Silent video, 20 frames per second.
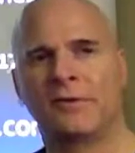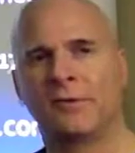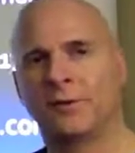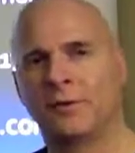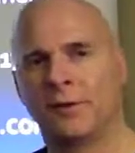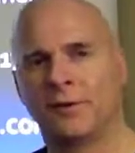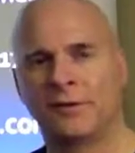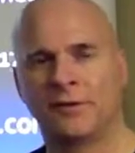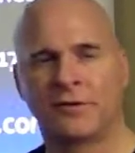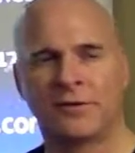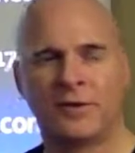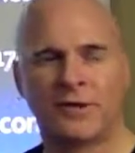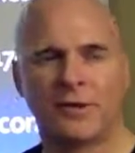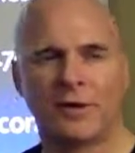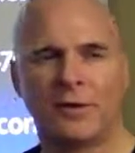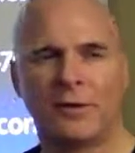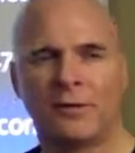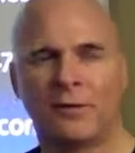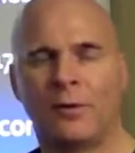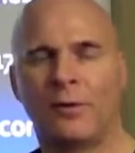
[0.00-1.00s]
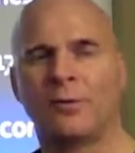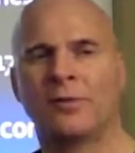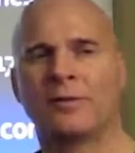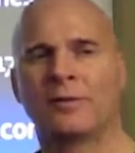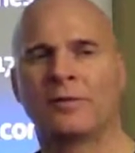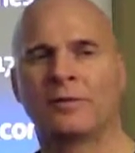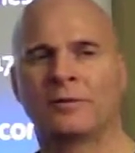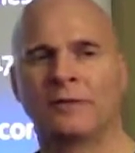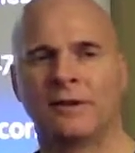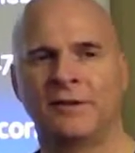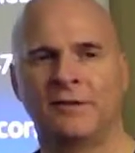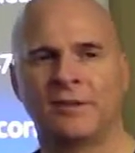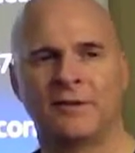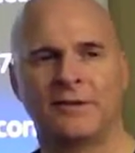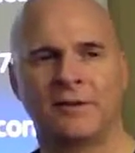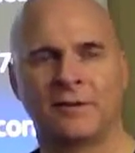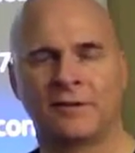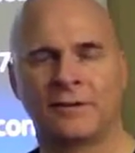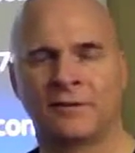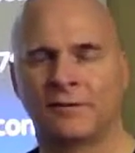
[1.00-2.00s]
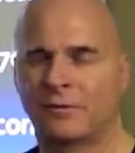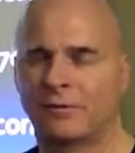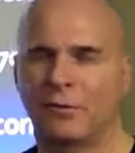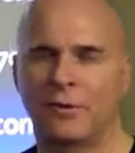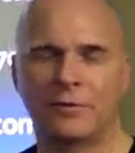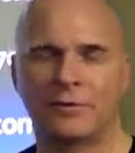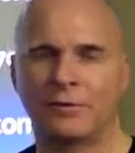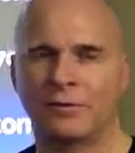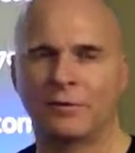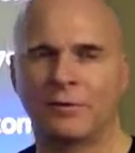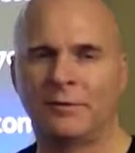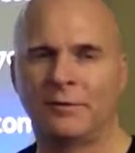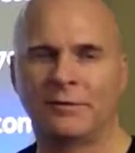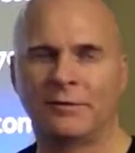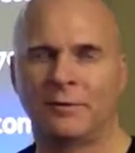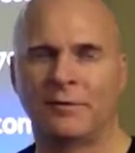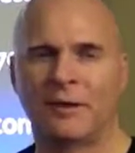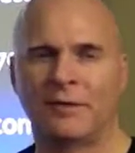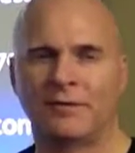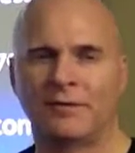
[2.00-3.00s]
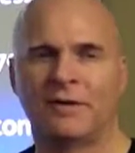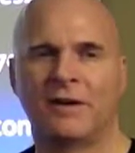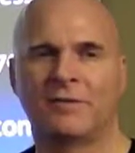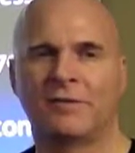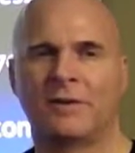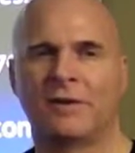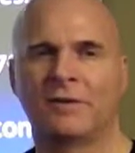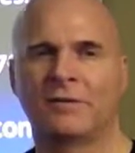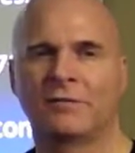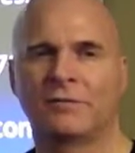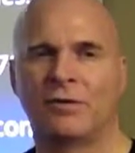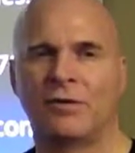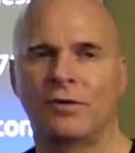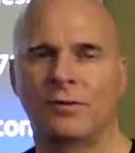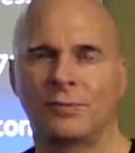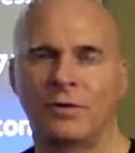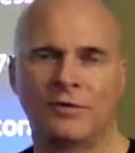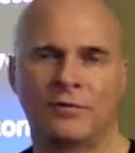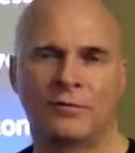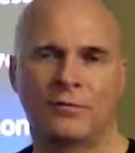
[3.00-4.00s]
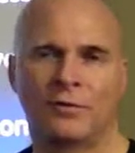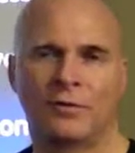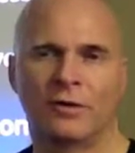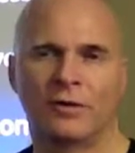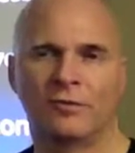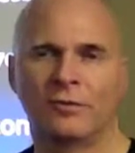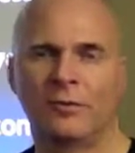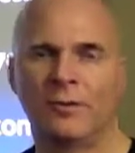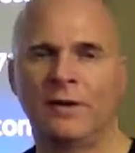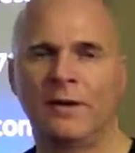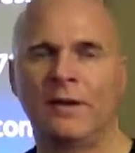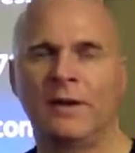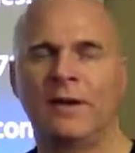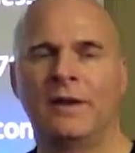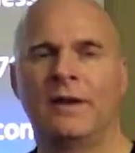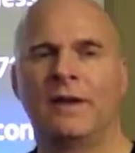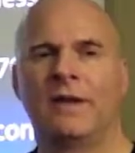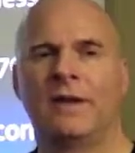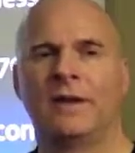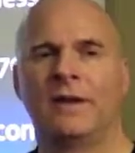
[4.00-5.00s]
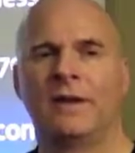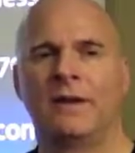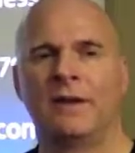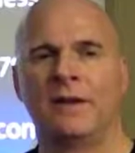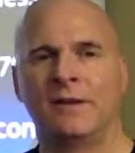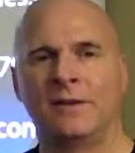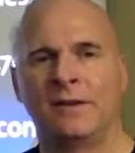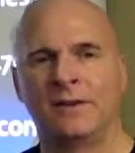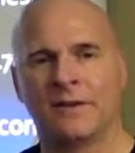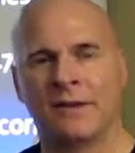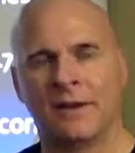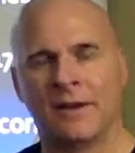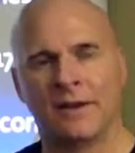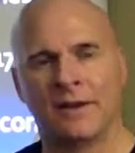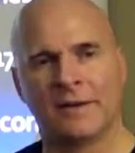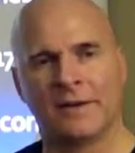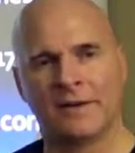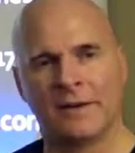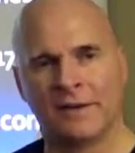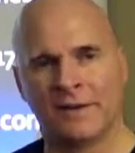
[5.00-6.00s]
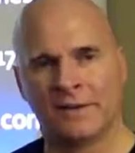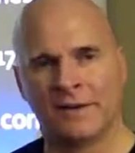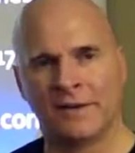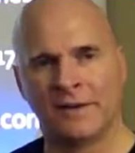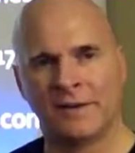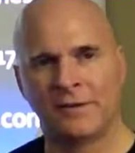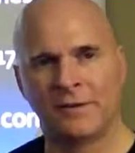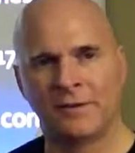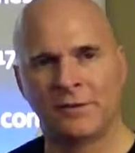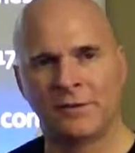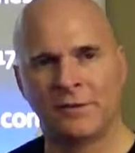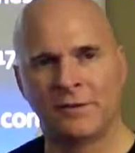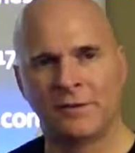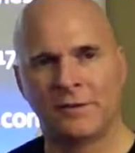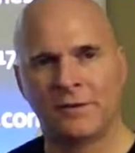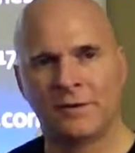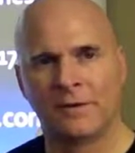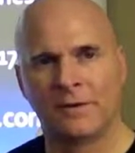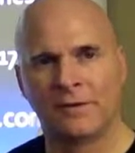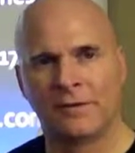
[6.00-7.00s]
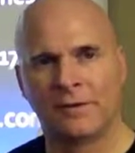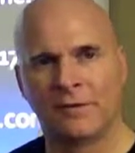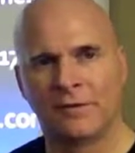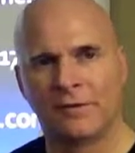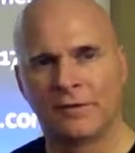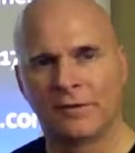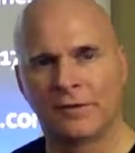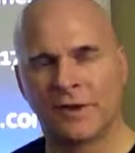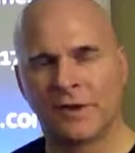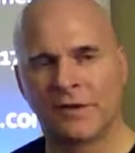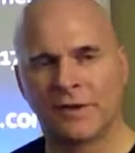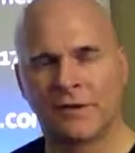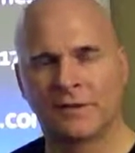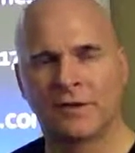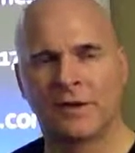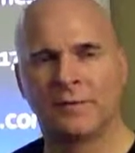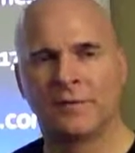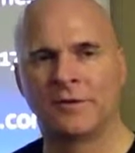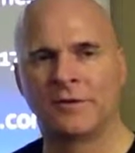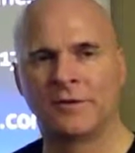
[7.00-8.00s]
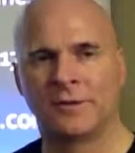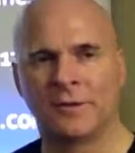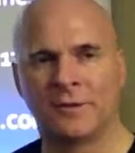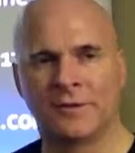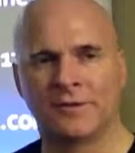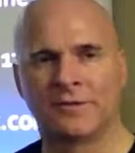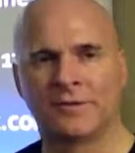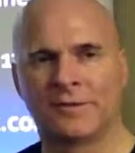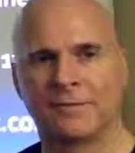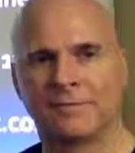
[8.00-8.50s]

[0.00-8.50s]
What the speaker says: so you understand how all this relates to each other. They're all only about 5 minutes long, about 4 of them. And again, I thank you for taking the time to do this.